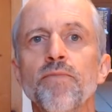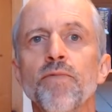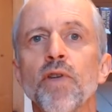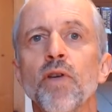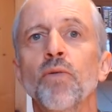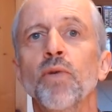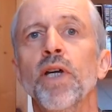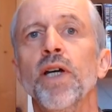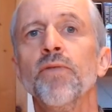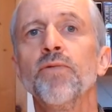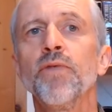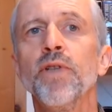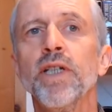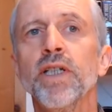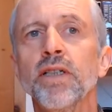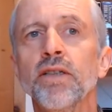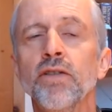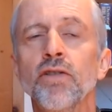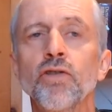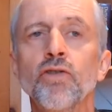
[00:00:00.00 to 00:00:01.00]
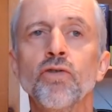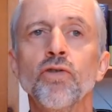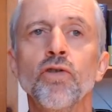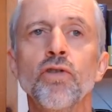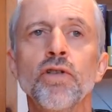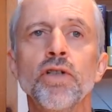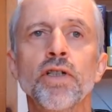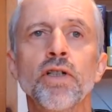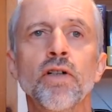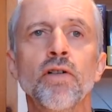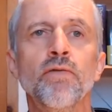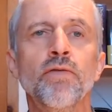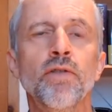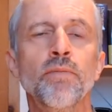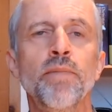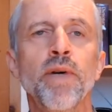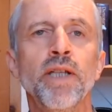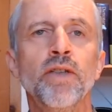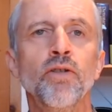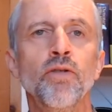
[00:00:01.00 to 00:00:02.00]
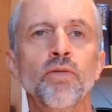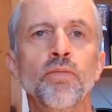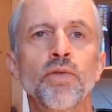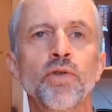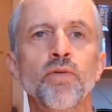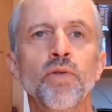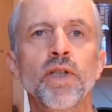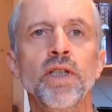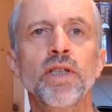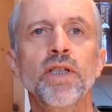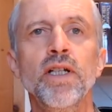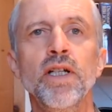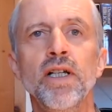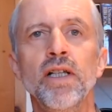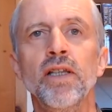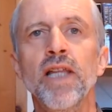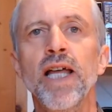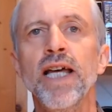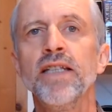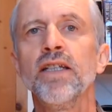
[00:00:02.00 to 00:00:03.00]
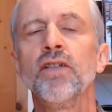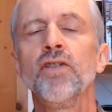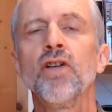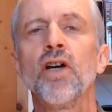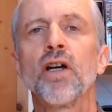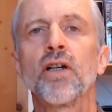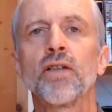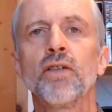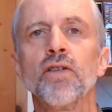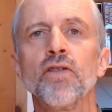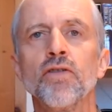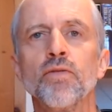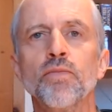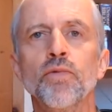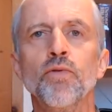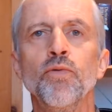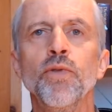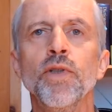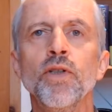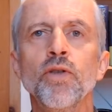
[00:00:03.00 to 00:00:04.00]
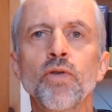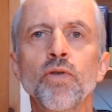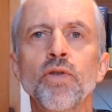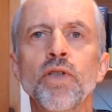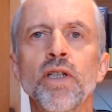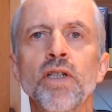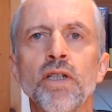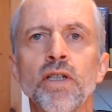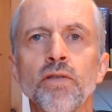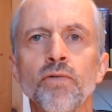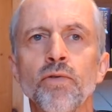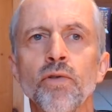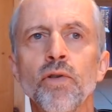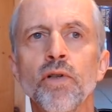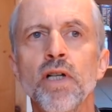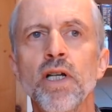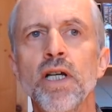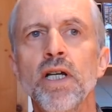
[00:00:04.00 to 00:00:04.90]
We have here the story of a battle between light and darkness, between good and evil,